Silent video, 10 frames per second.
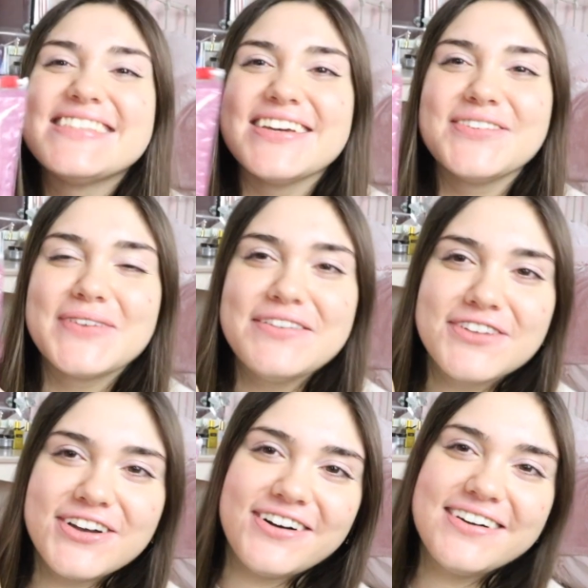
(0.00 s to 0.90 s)
So
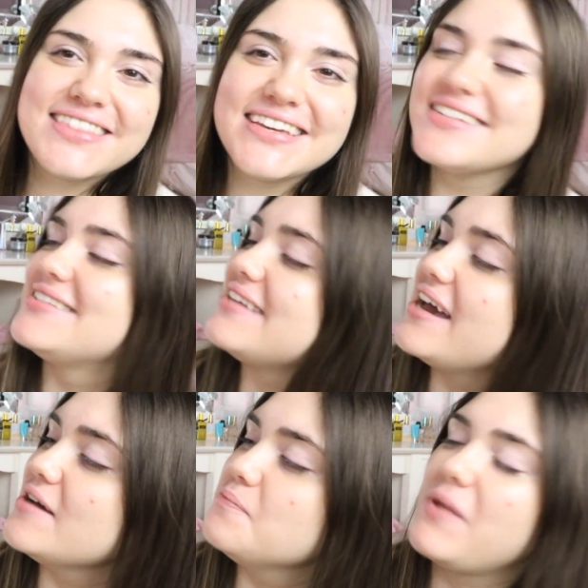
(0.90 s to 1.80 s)
we've got this
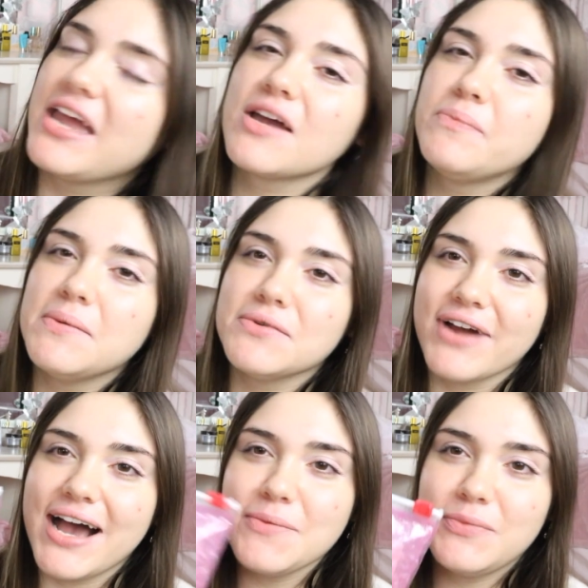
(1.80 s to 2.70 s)
pink bubble
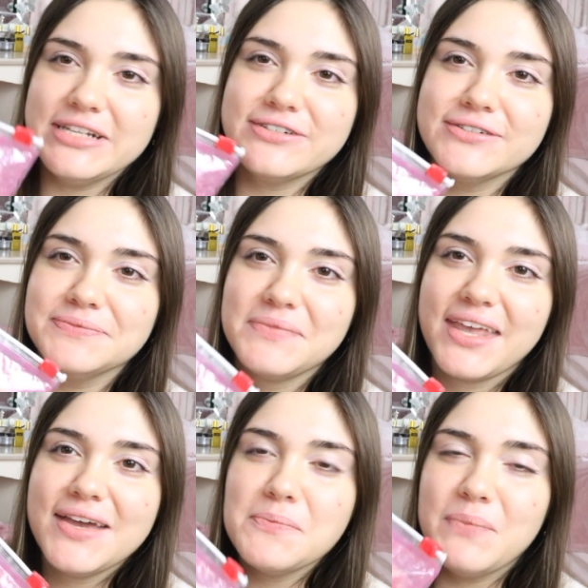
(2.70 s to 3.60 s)
wrap little
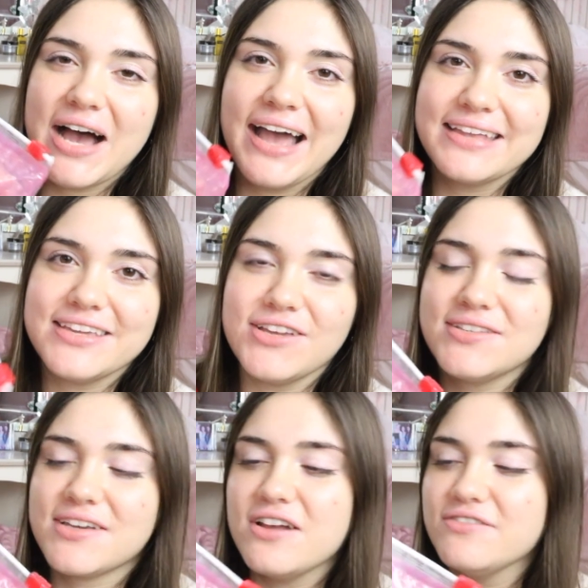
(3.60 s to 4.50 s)
bag that you
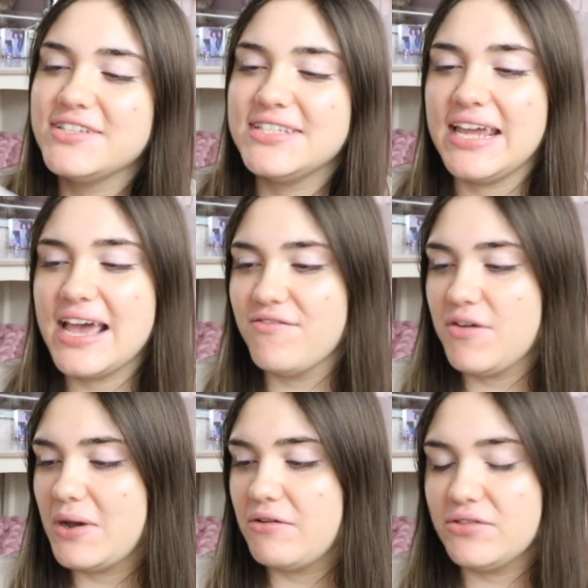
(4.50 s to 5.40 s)
kind of see
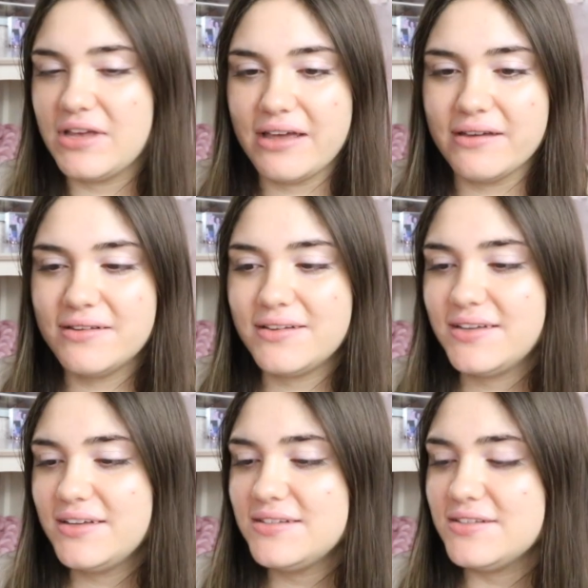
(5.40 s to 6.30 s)
everywhere on the
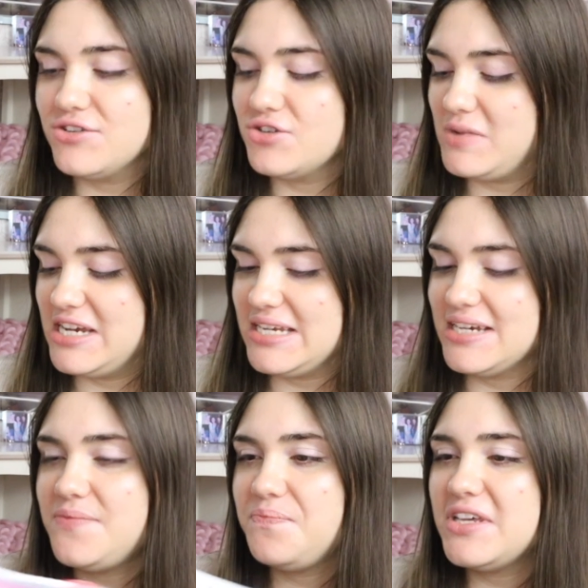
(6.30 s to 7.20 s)
social
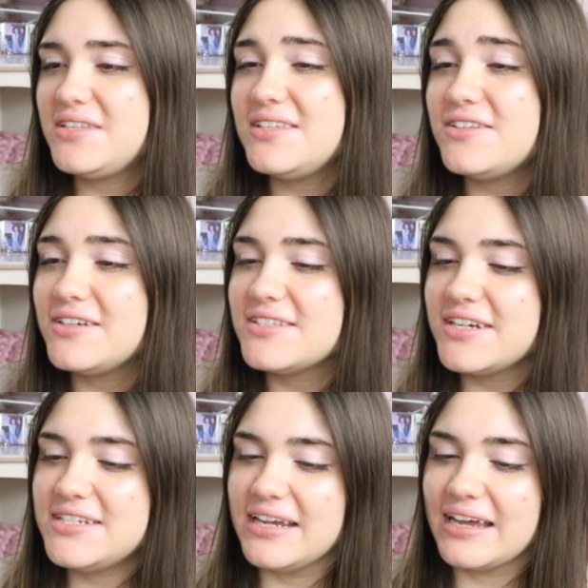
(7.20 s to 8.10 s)
media. This is
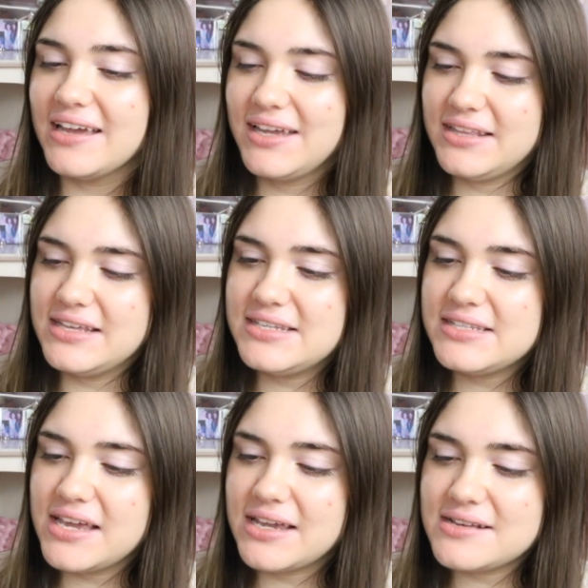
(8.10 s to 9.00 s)
exciting. This is
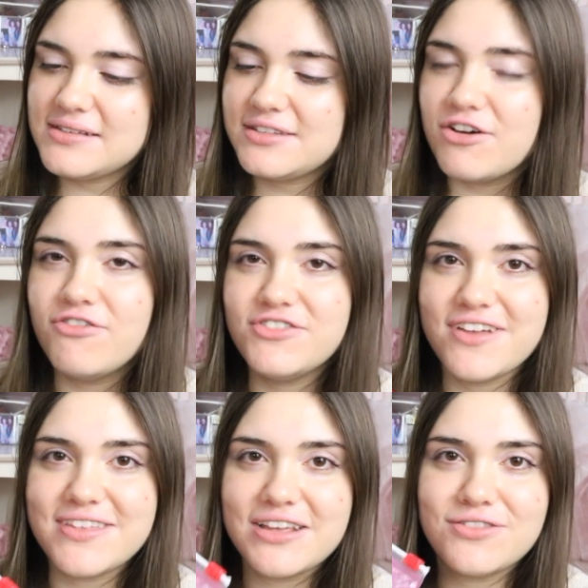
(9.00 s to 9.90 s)
like softer
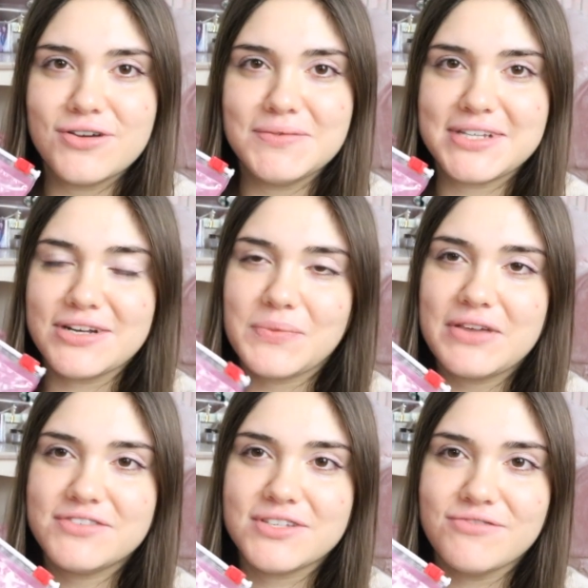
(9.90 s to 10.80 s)
than I thought it was gonna
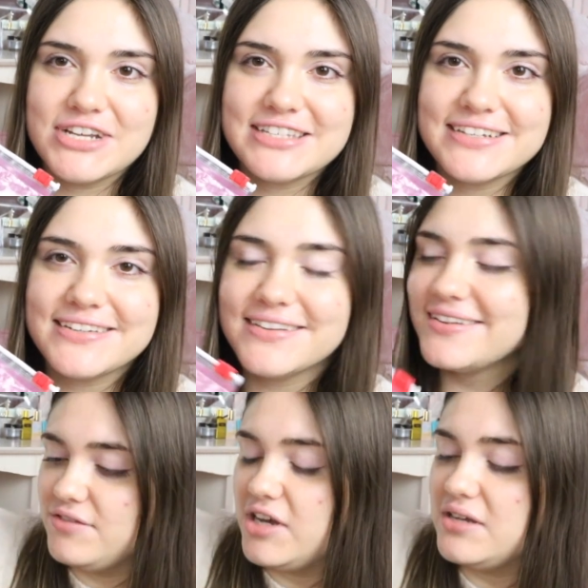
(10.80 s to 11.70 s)
be for some reason.
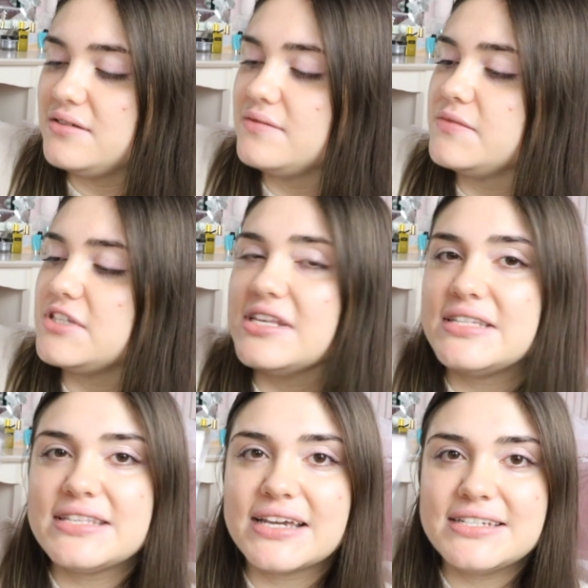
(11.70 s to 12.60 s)
Right, so this
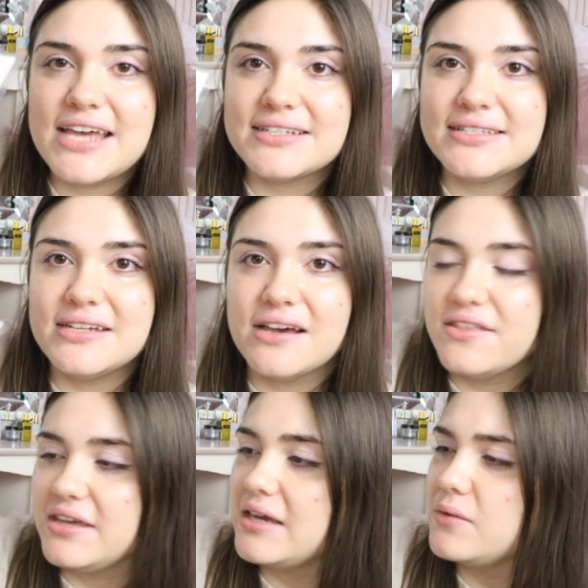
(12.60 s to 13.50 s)
is like a tester. I
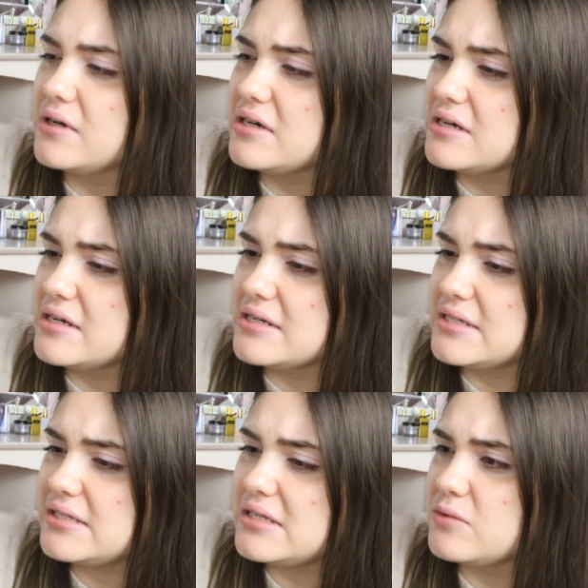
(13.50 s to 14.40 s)
think it
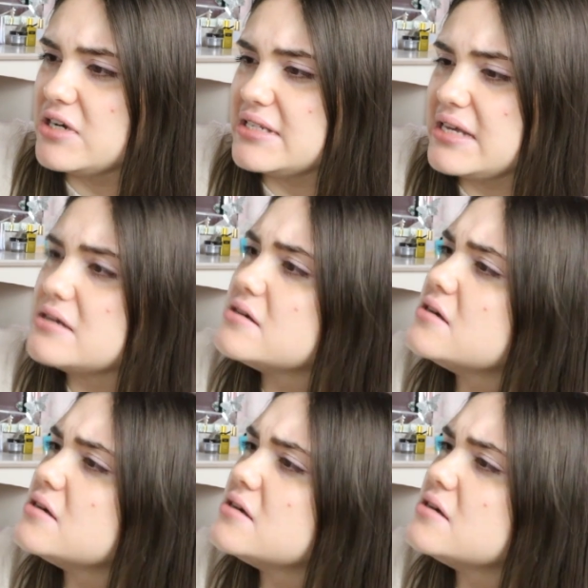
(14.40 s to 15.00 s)
was, what is it?